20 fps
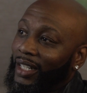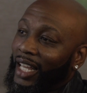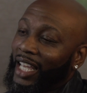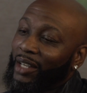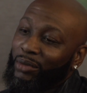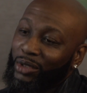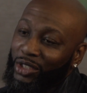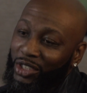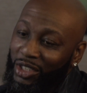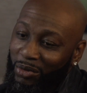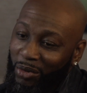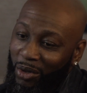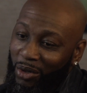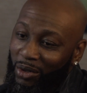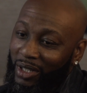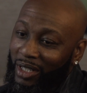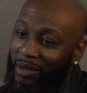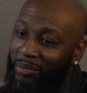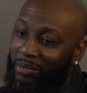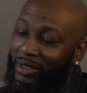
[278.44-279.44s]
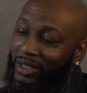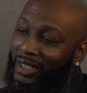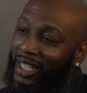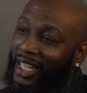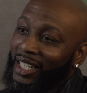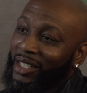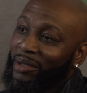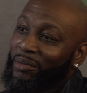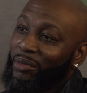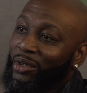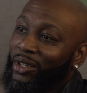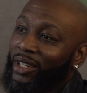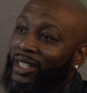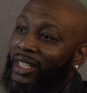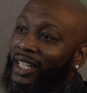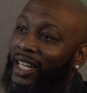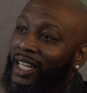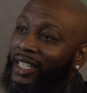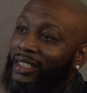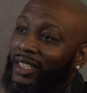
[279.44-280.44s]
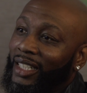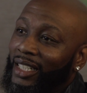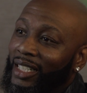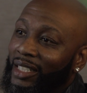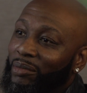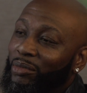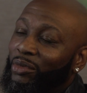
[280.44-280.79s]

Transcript: Like when she woke up and was like, good morning. I was like, good